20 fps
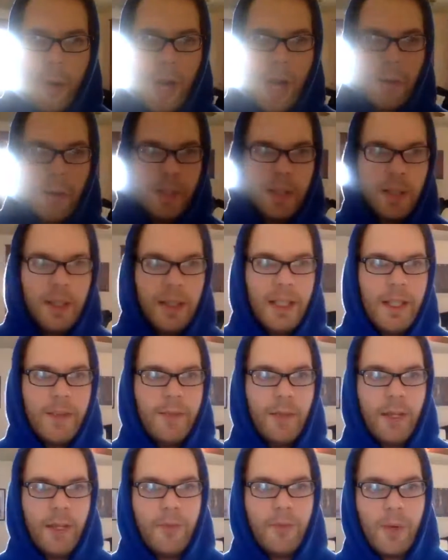out and
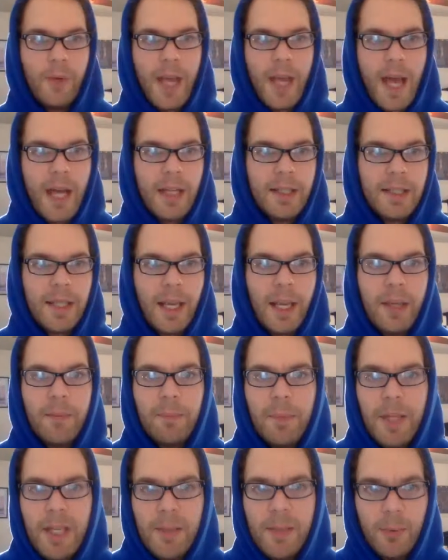even if we had 10
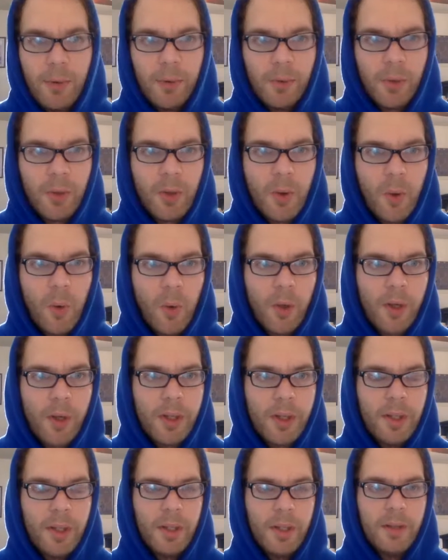people
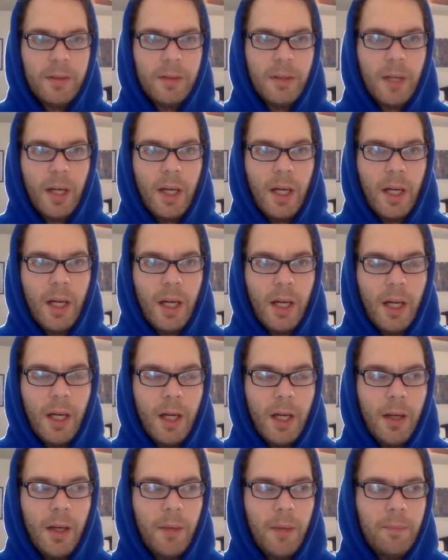record
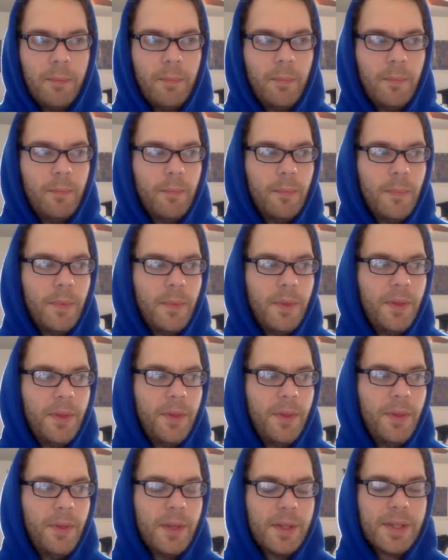uh,
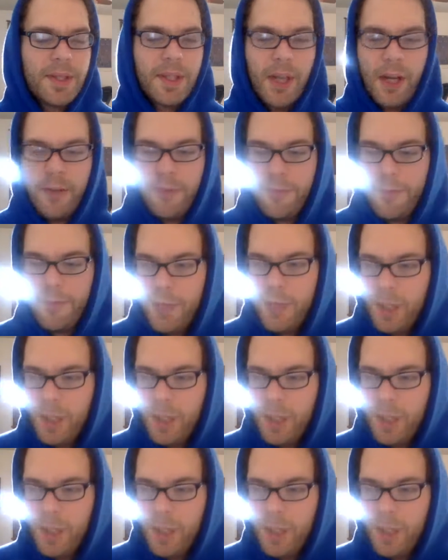this stuff,